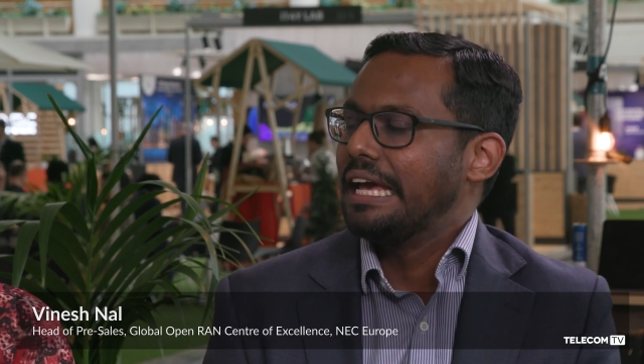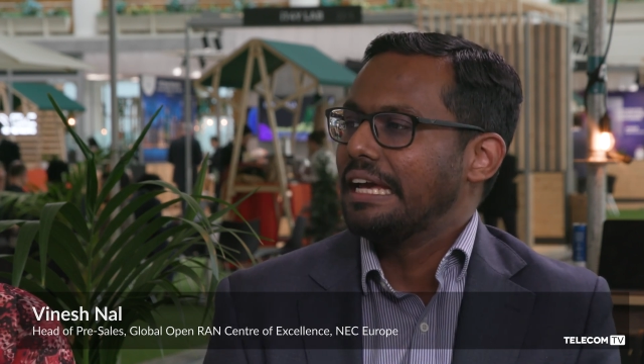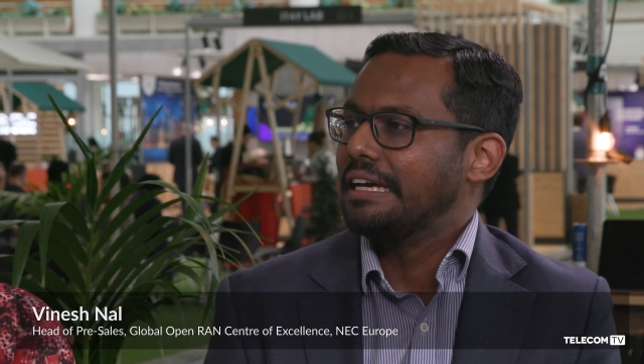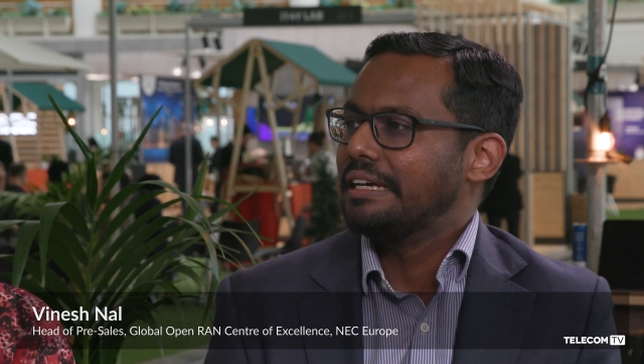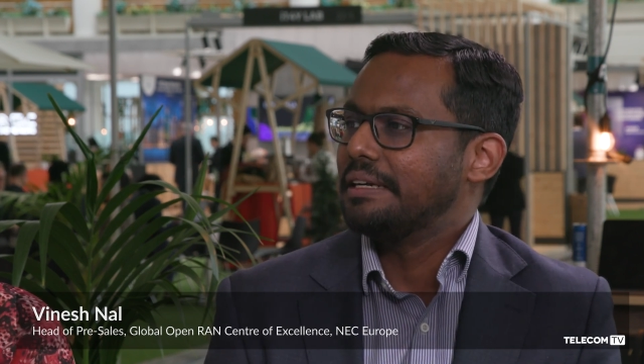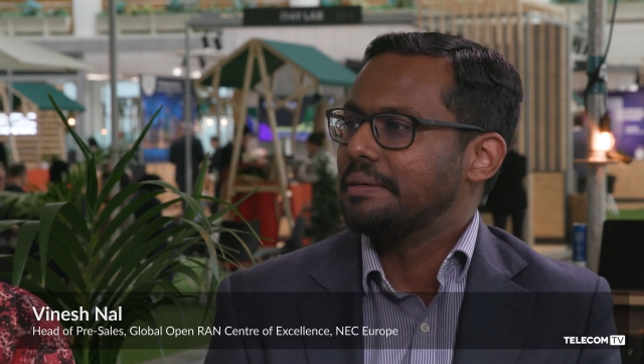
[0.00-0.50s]

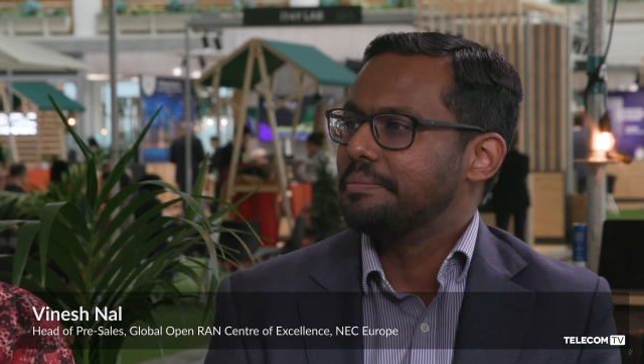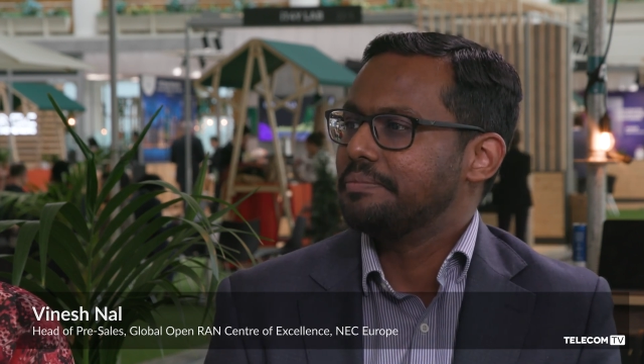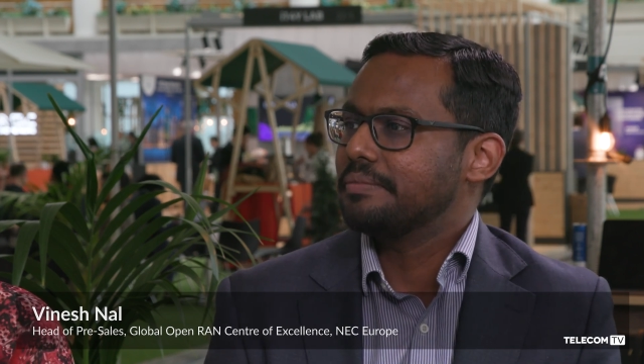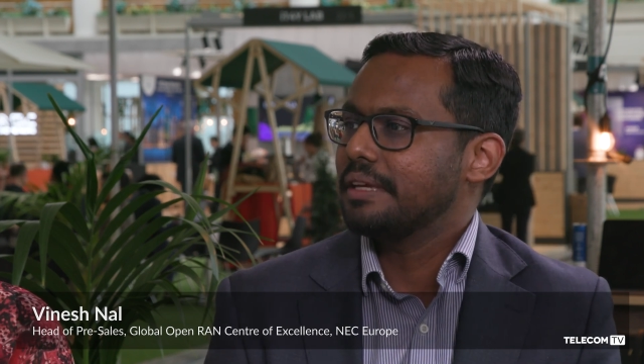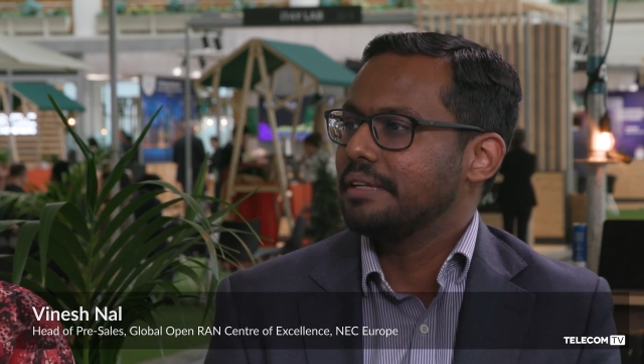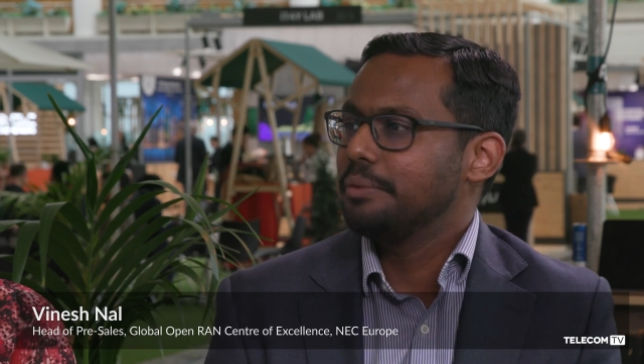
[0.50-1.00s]

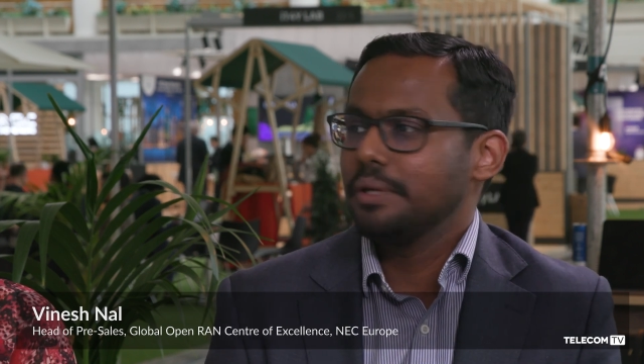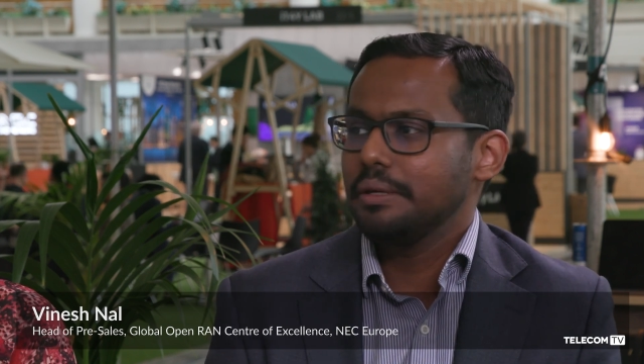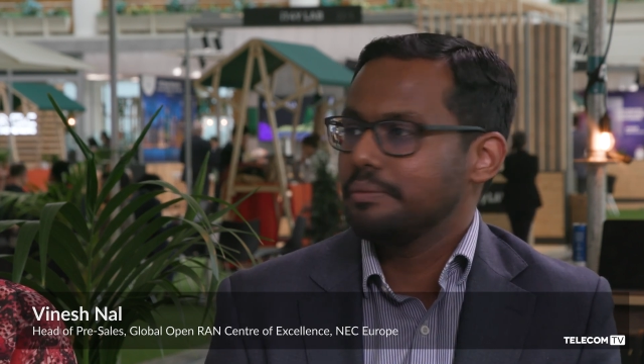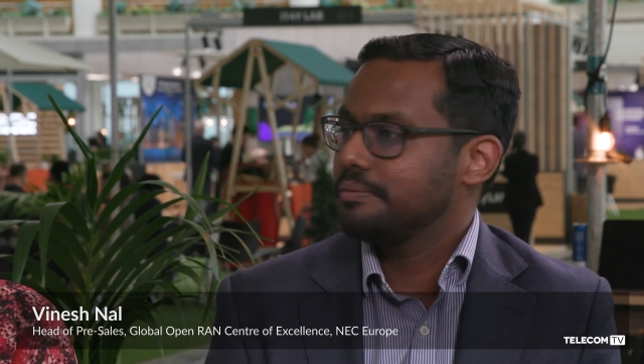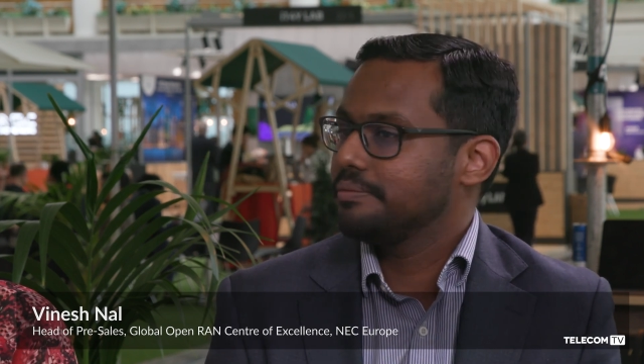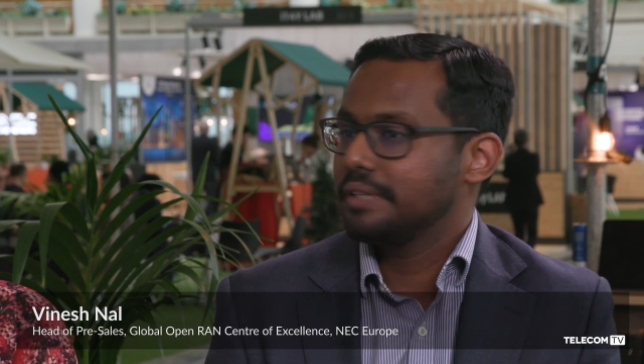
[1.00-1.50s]
Um, and
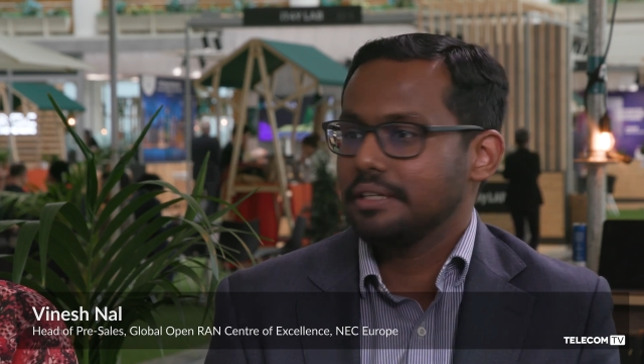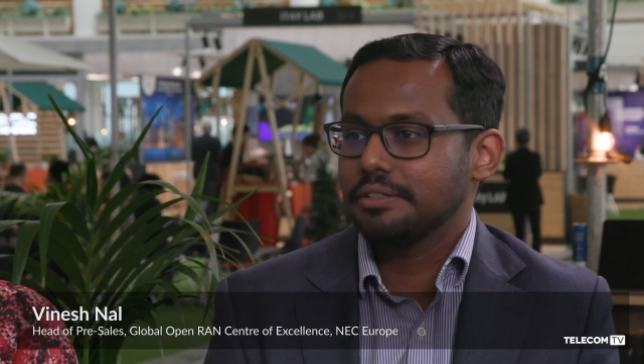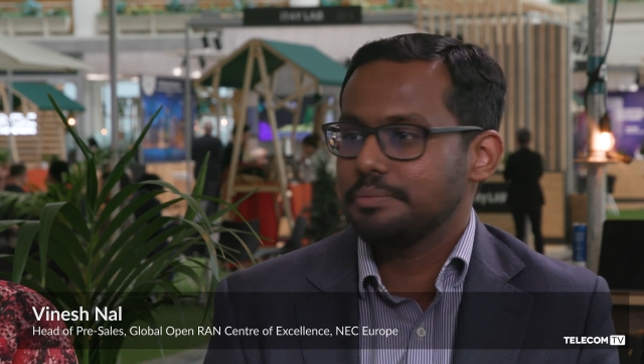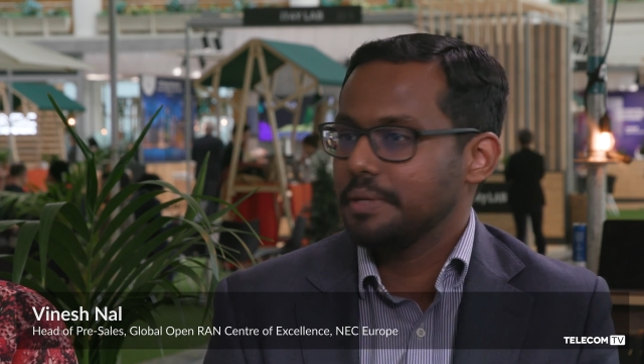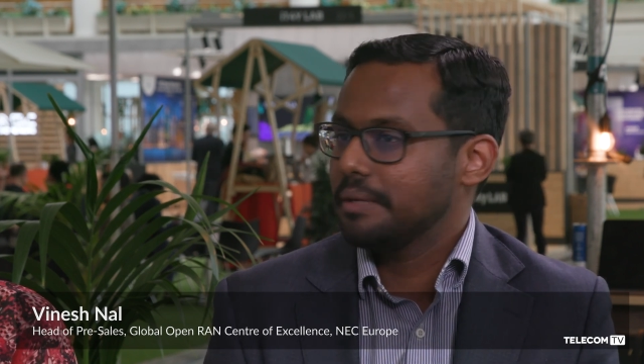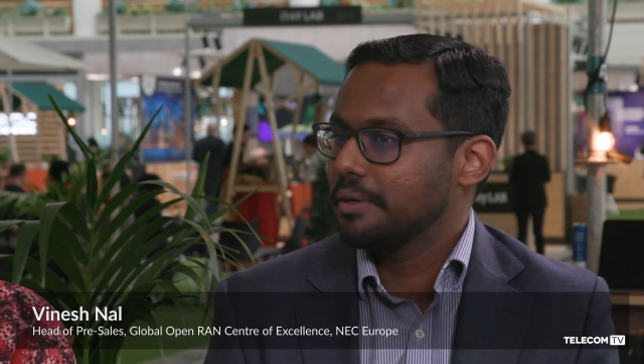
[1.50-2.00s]
we get to
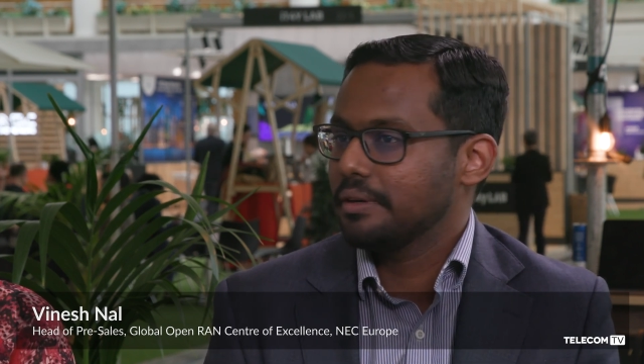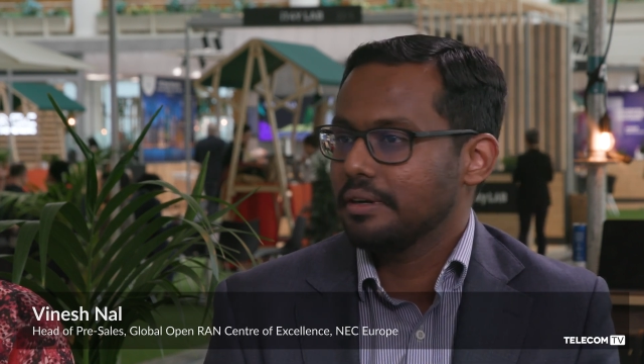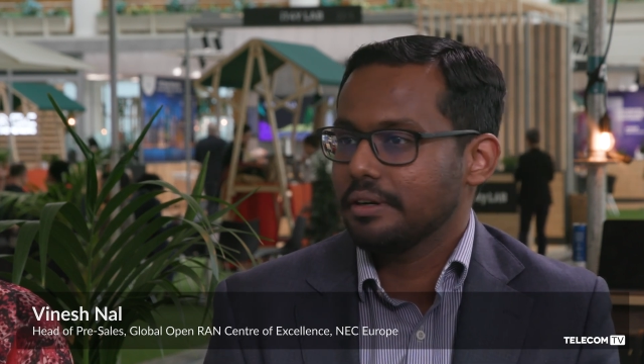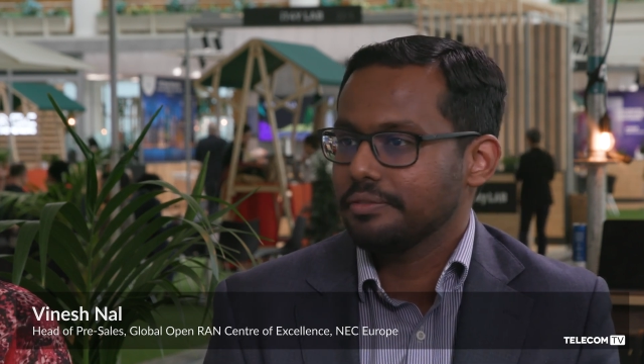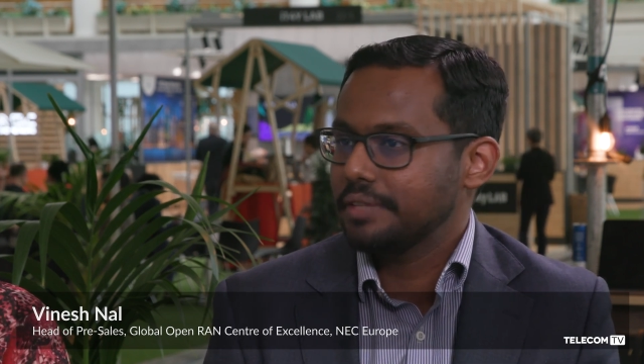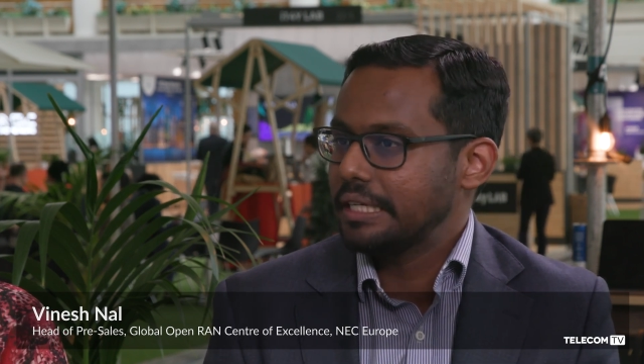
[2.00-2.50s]
speak about a
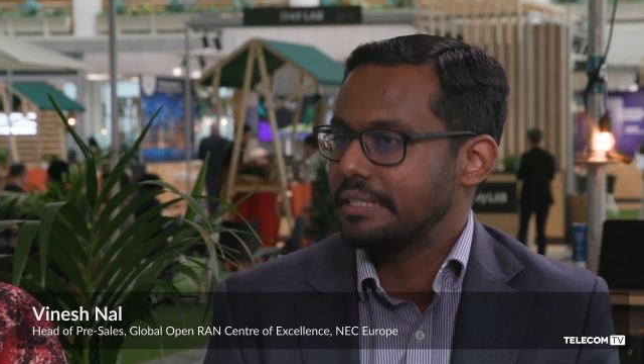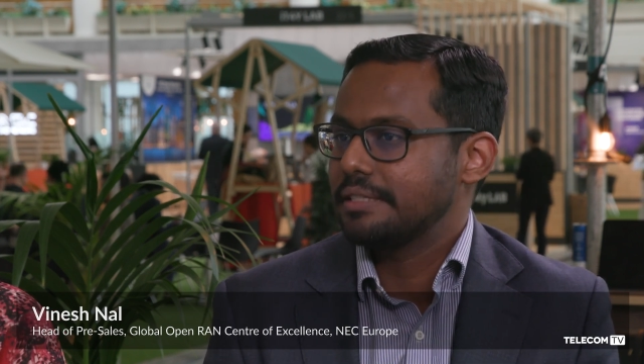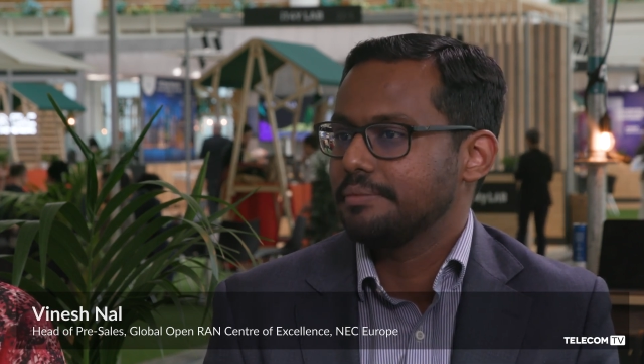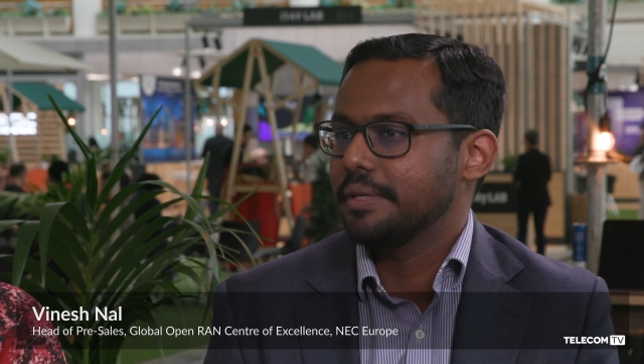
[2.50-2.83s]
lot of things,